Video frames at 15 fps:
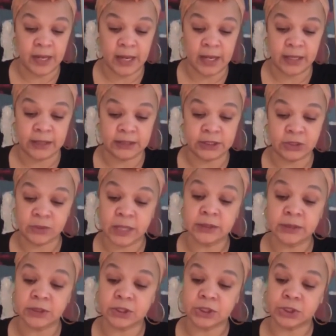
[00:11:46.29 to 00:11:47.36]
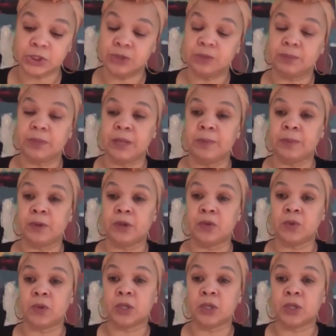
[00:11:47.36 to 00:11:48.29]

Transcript: has threatened to shoot people who